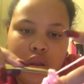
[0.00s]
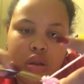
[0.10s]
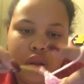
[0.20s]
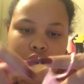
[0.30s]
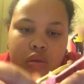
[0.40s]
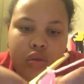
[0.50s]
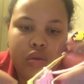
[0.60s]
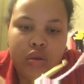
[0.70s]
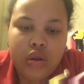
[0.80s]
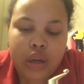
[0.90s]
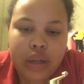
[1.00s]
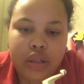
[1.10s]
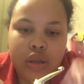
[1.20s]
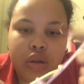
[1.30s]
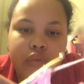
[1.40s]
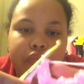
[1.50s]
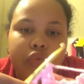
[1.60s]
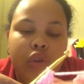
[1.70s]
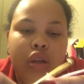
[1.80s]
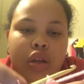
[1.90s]
2, like so,
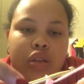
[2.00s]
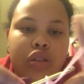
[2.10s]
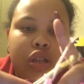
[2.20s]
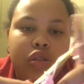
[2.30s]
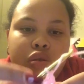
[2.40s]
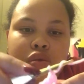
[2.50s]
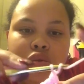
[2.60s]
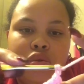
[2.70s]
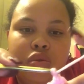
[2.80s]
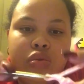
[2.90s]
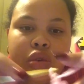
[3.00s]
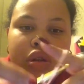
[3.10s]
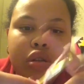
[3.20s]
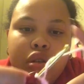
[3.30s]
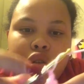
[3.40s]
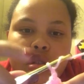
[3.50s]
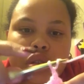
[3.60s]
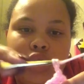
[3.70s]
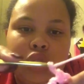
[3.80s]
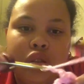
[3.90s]
chain 2, 1,
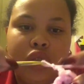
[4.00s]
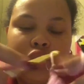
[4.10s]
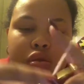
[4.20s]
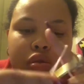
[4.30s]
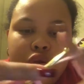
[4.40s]
2,